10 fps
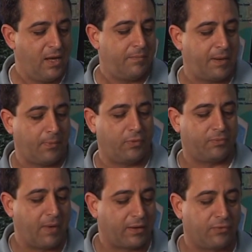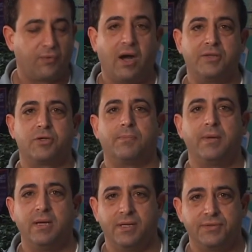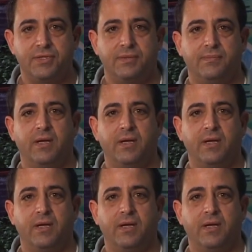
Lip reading: People with metal rods or pins